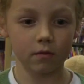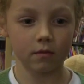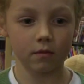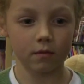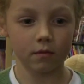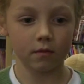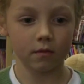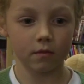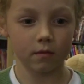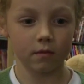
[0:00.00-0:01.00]

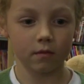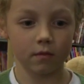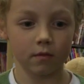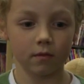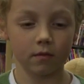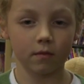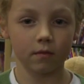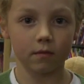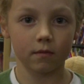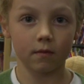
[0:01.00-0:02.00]

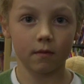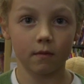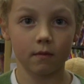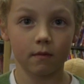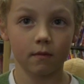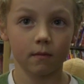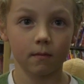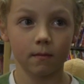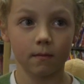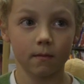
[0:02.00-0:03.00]

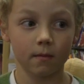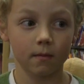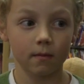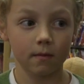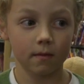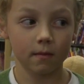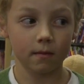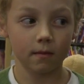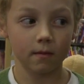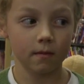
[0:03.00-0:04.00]

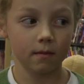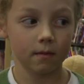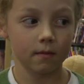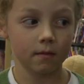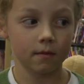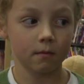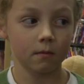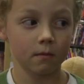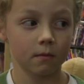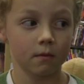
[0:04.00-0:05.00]

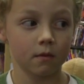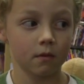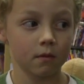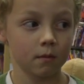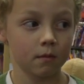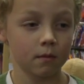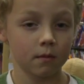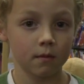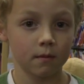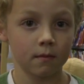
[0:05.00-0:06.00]

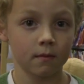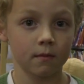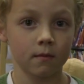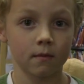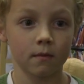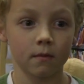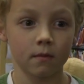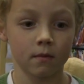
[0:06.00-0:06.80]
(not speaking)